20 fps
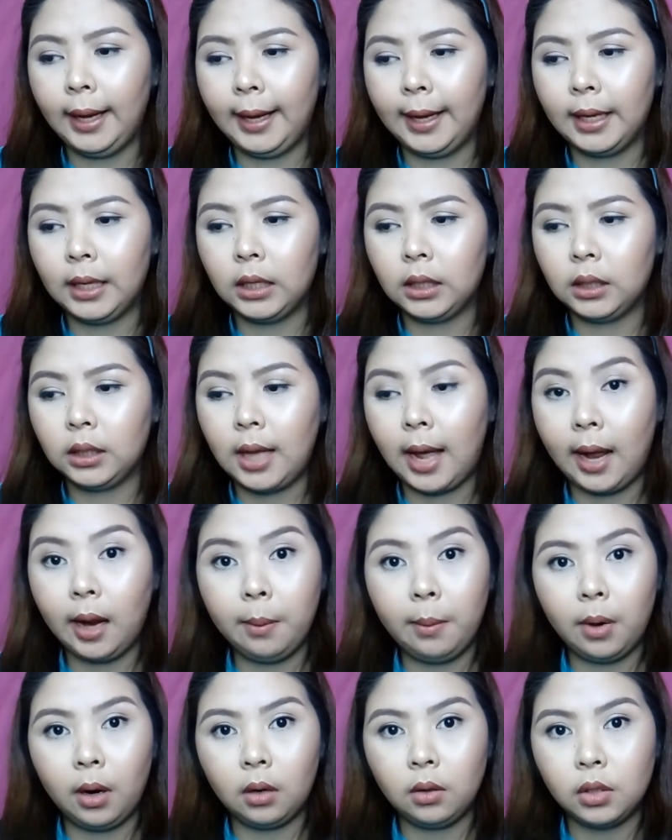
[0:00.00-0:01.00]
and
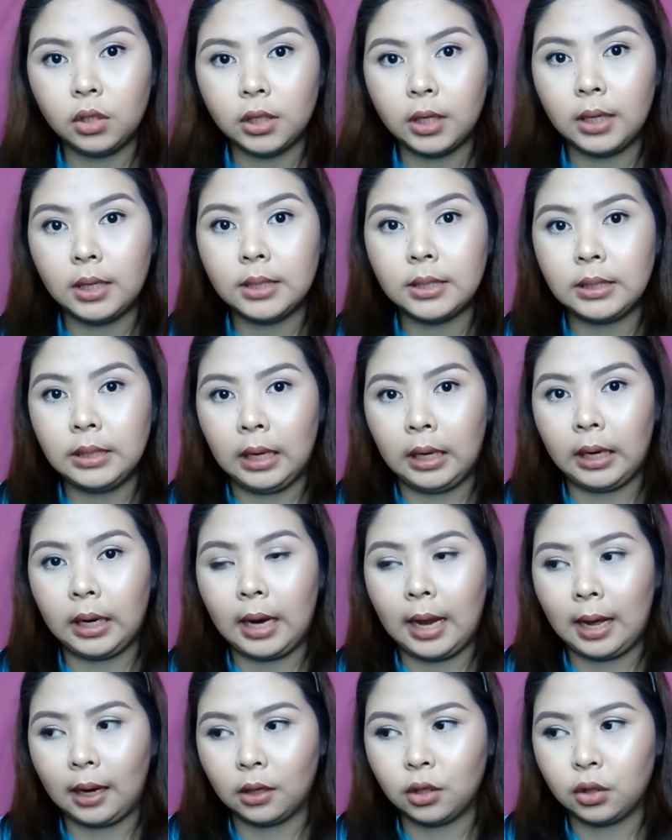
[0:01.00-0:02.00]
eyebrow gels na
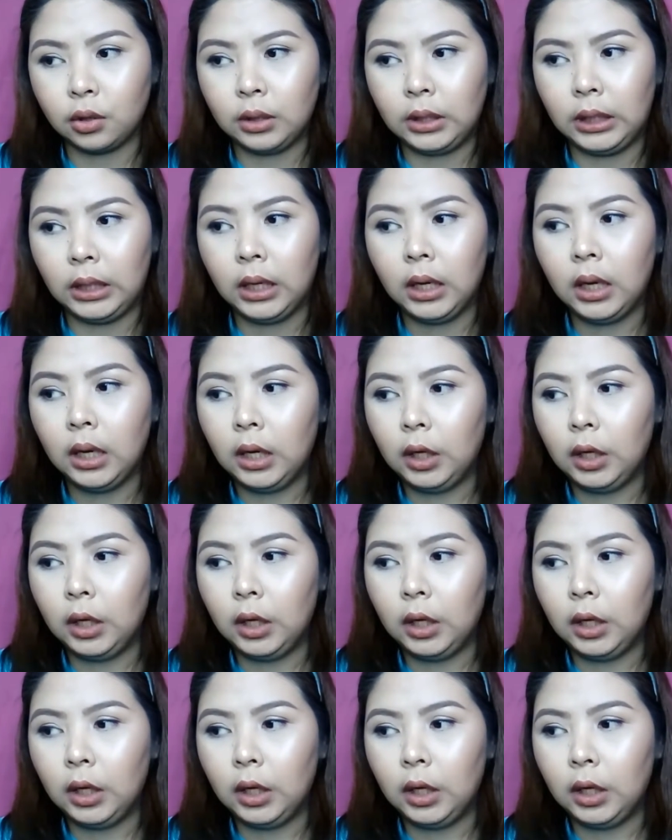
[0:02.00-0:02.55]
rin actually.